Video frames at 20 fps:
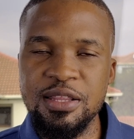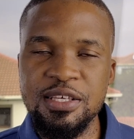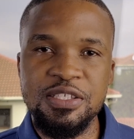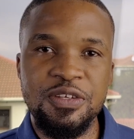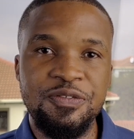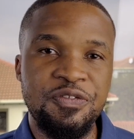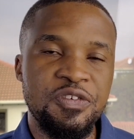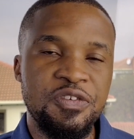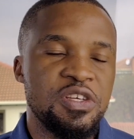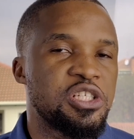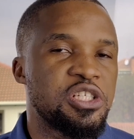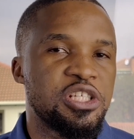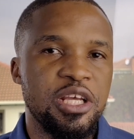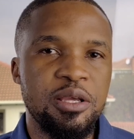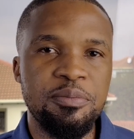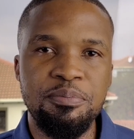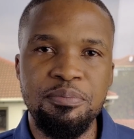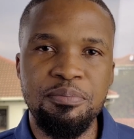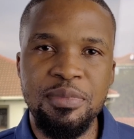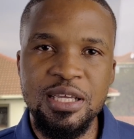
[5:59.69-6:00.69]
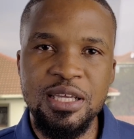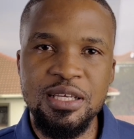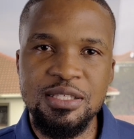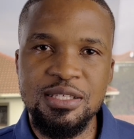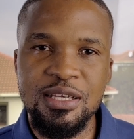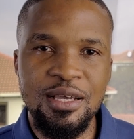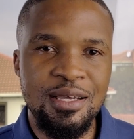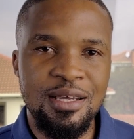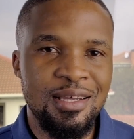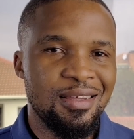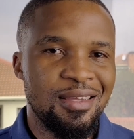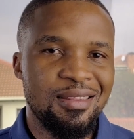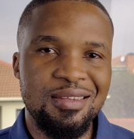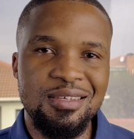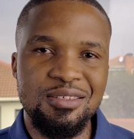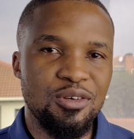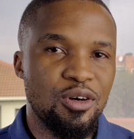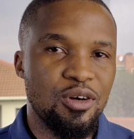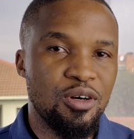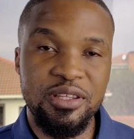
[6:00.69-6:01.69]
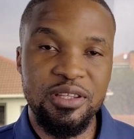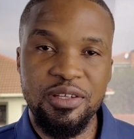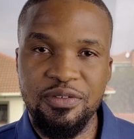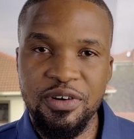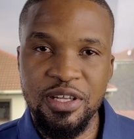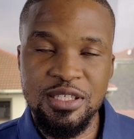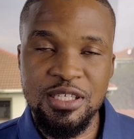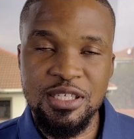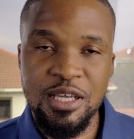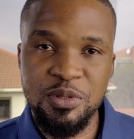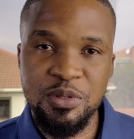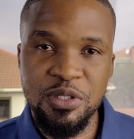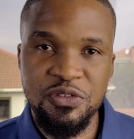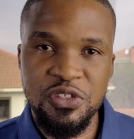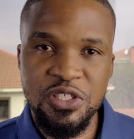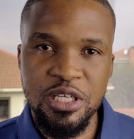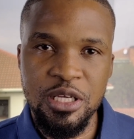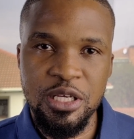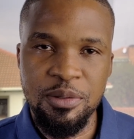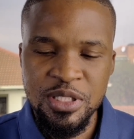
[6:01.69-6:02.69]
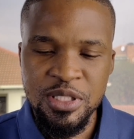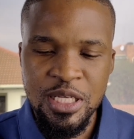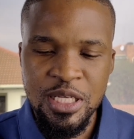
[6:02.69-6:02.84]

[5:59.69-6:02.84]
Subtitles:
there's a V-shaped marketer, there's all different types of shape.